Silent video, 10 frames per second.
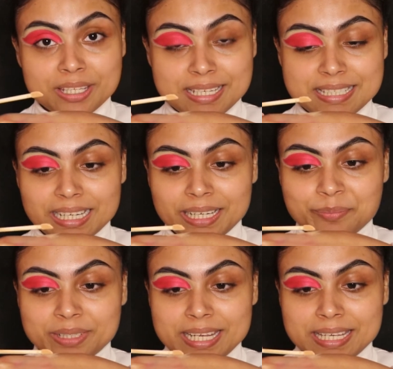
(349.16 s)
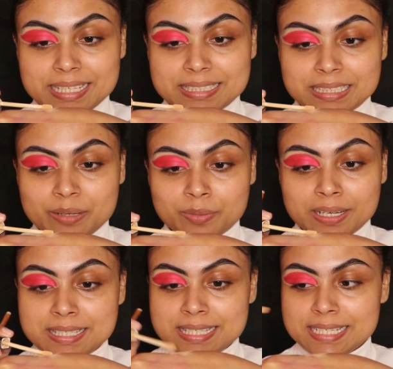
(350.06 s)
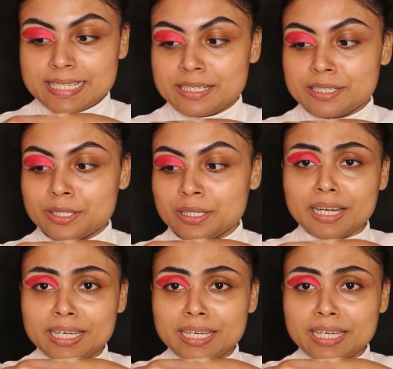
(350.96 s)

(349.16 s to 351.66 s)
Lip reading: this I am taking some concealer,